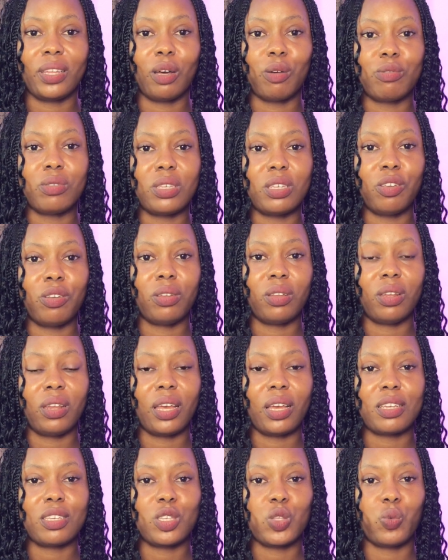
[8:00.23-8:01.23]
and I will see you in the
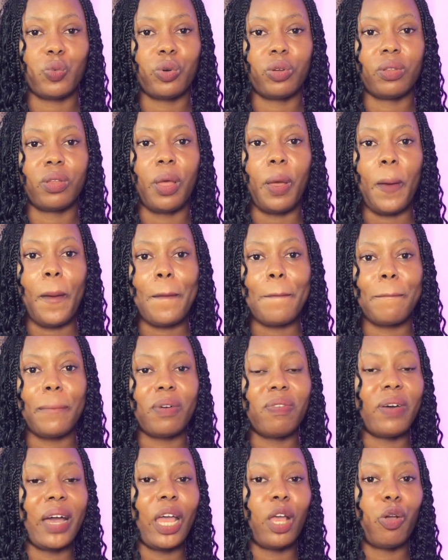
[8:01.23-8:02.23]
next one.
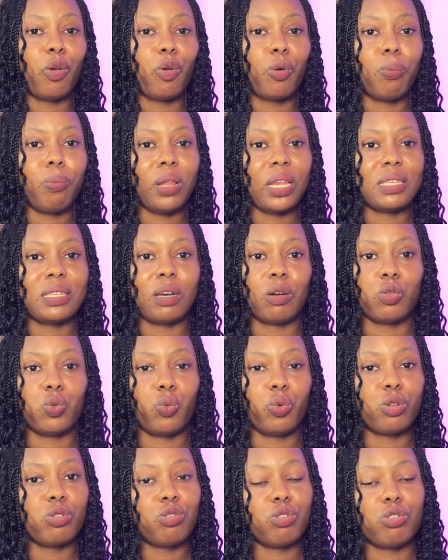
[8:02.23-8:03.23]
Before I go, please, I would
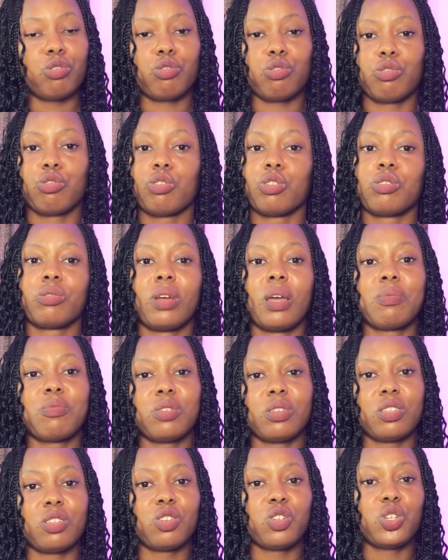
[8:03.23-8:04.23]
want you to subscribe
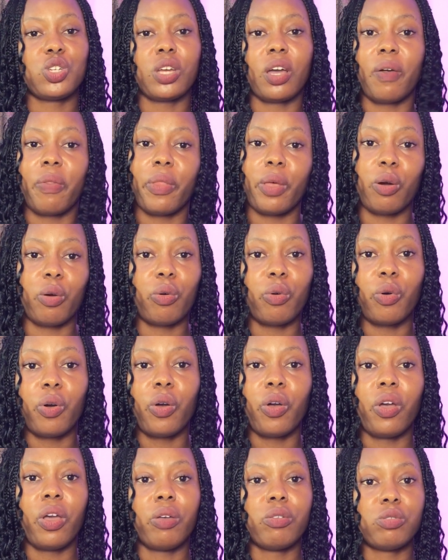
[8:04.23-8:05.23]
to this channel
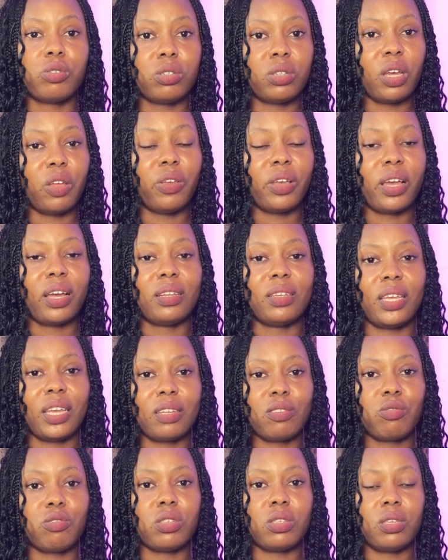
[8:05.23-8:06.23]
so that you can
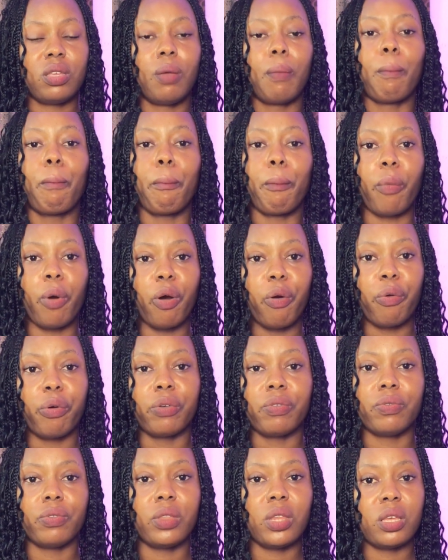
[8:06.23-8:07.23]
get to see more
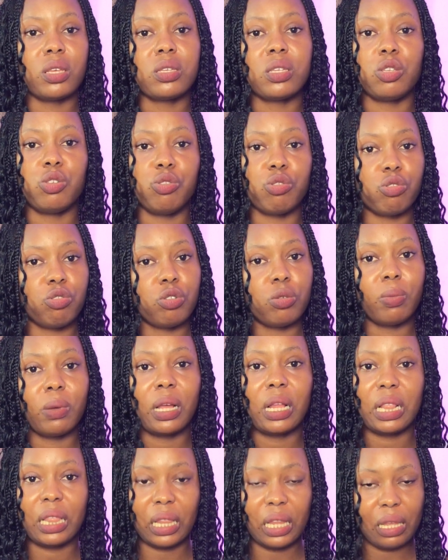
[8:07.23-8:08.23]
of those YouTube
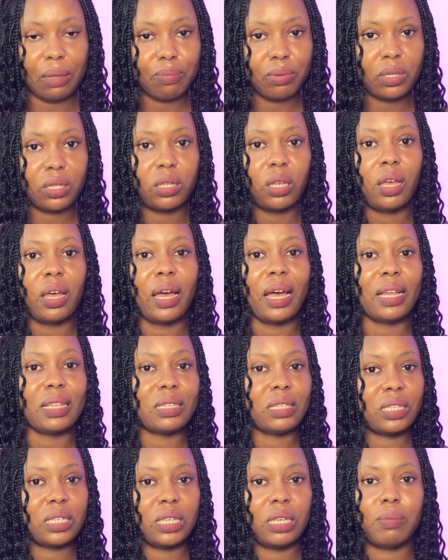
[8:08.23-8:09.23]
clips
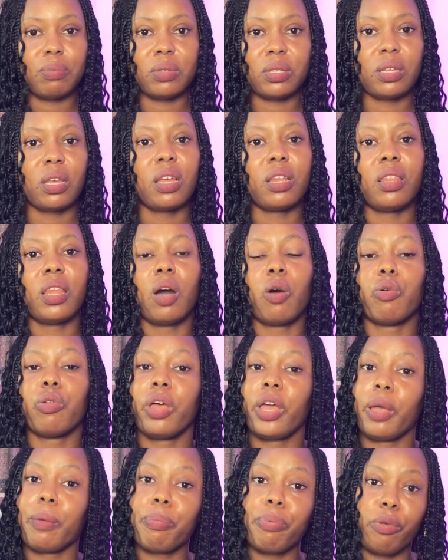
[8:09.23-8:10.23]
and tips that will
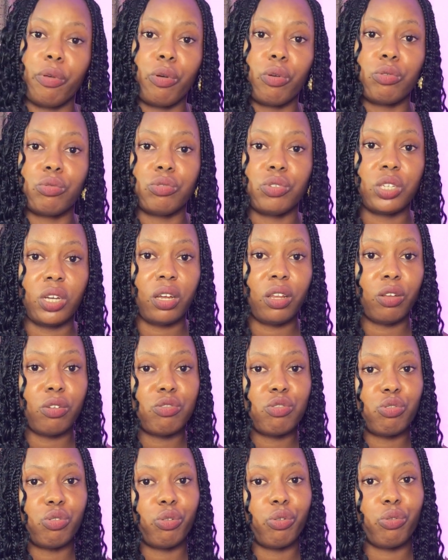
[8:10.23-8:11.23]
help your channel
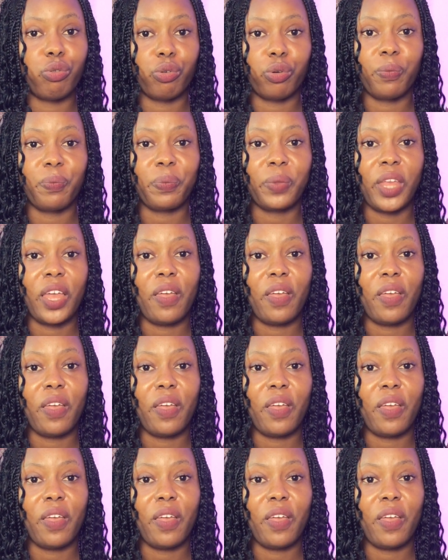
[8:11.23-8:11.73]
to grow.